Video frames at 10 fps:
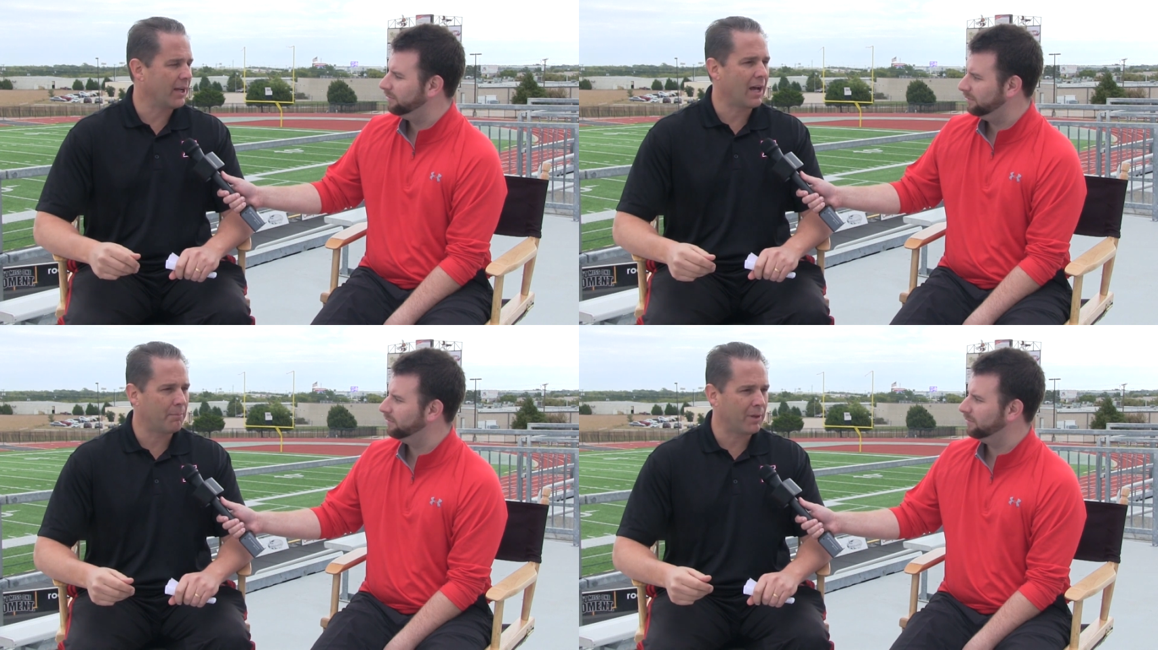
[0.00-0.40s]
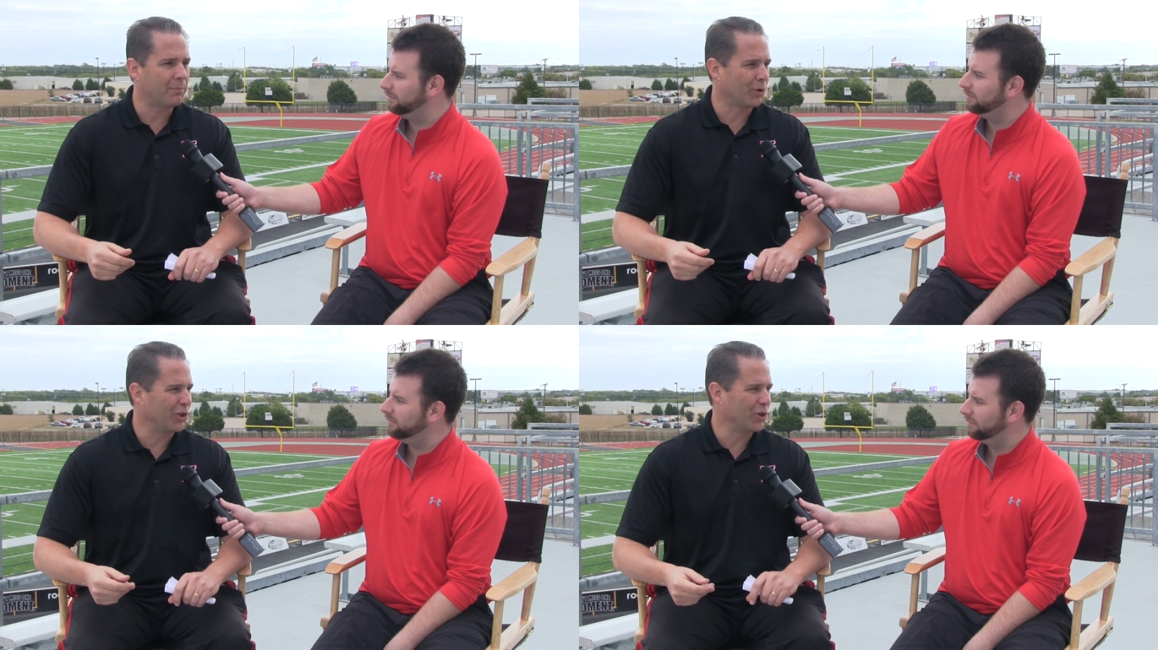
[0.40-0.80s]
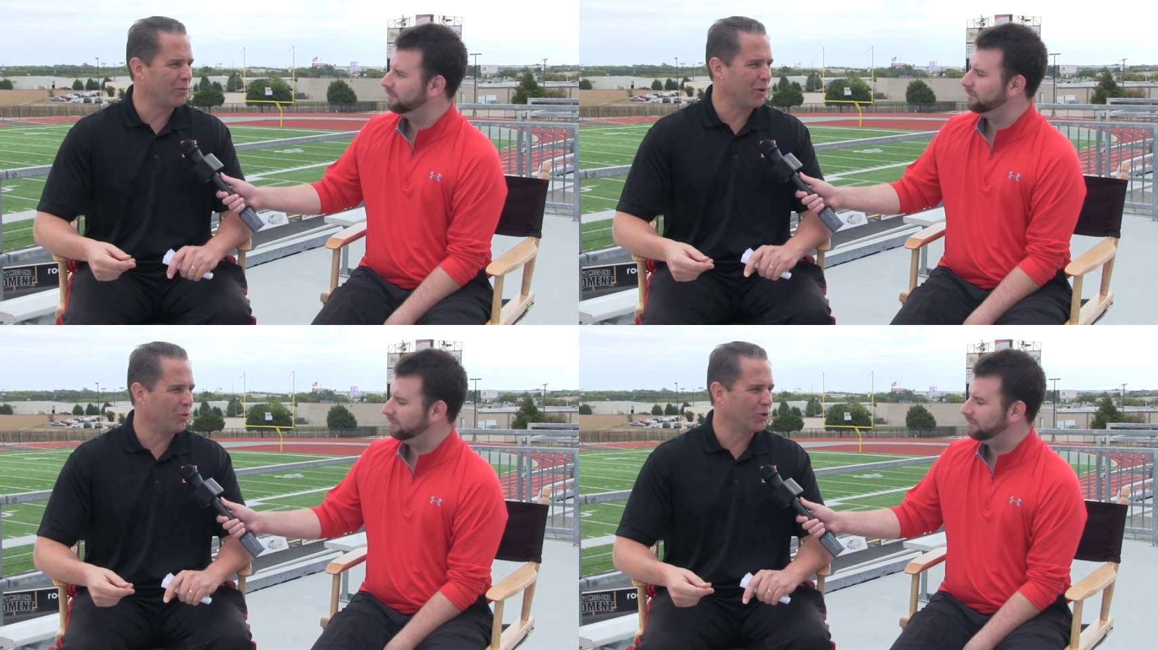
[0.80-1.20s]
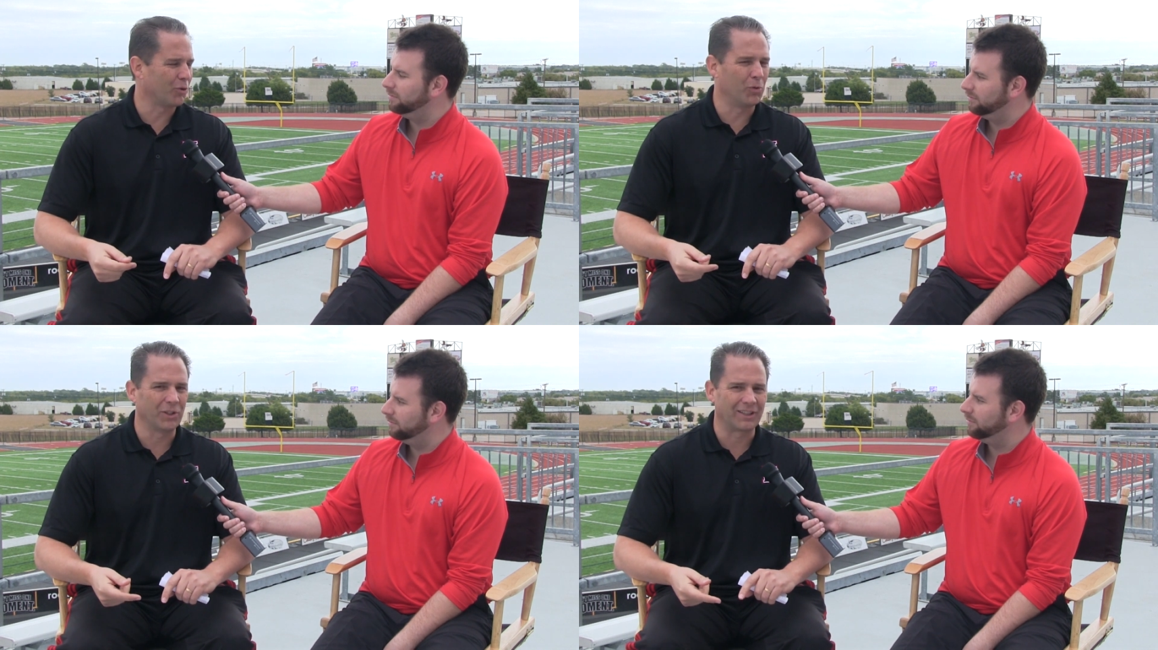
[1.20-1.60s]
Speaker 1: They got beat pretty good by
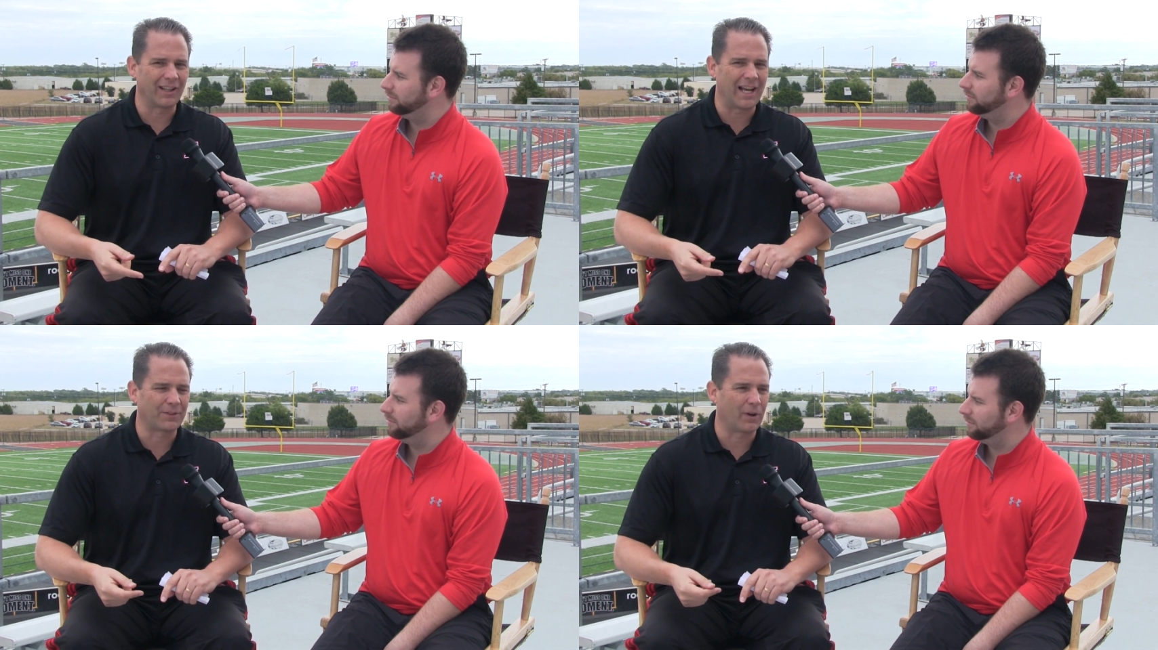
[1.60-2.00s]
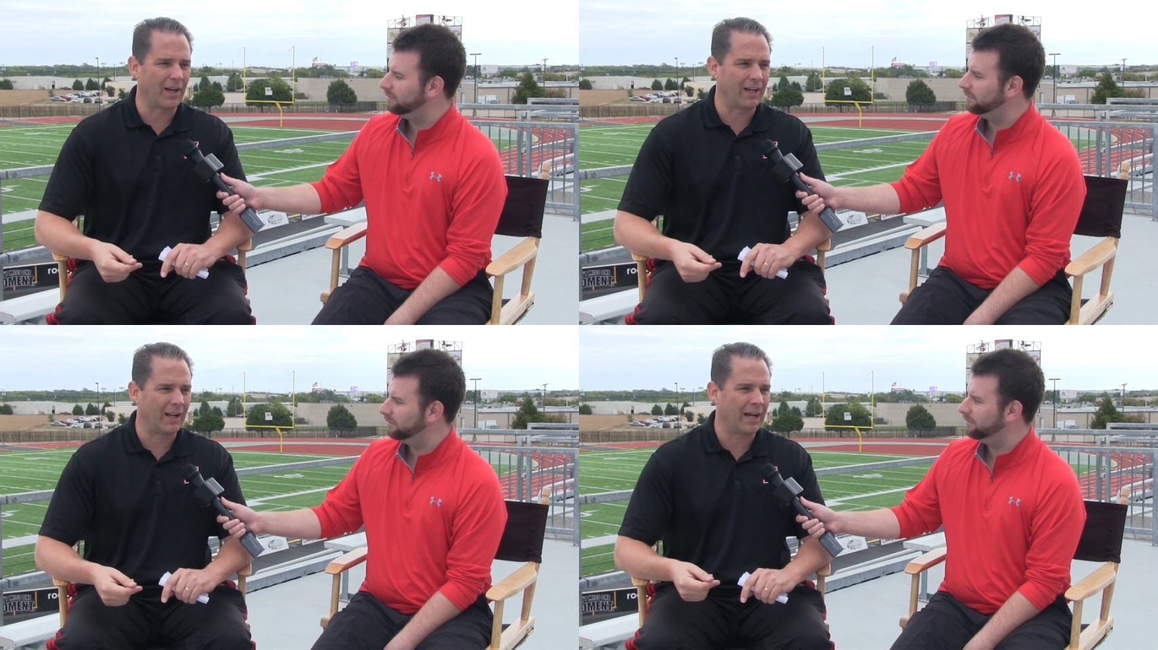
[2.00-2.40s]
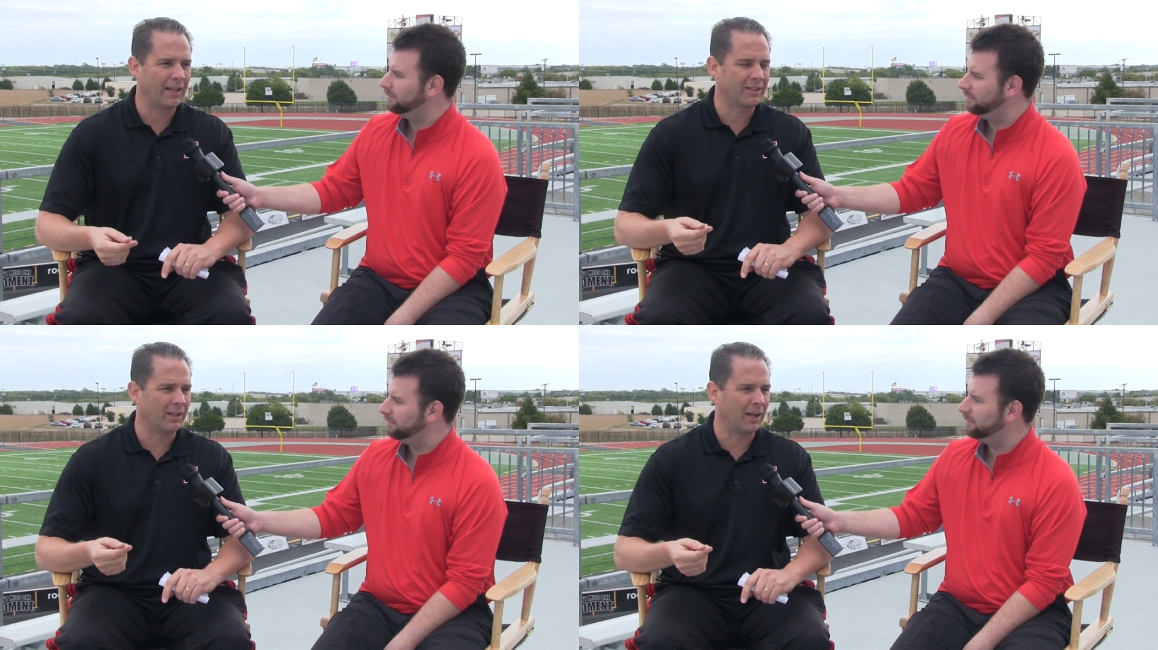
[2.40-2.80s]
Woodrow Wilson last Friday night.